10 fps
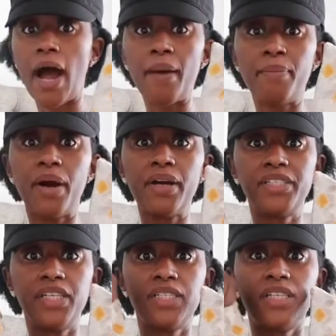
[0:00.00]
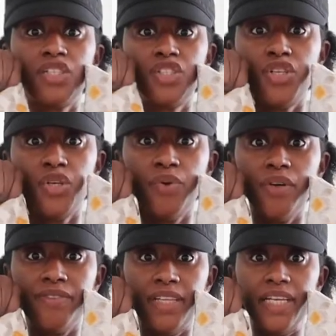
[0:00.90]
I purchased two
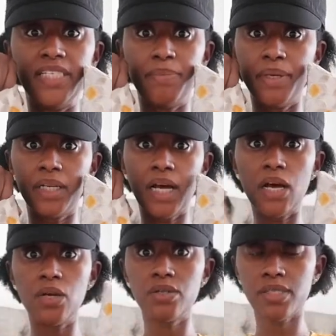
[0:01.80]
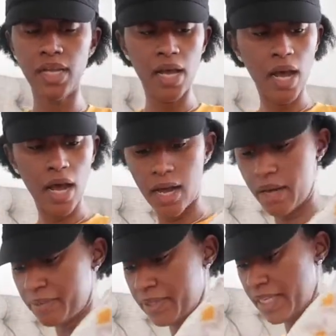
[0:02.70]
of these pillows.
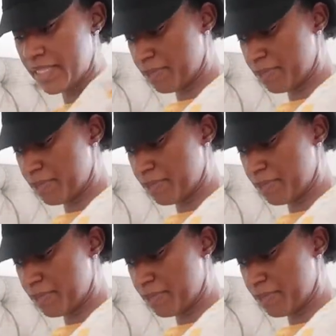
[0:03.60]
Um, these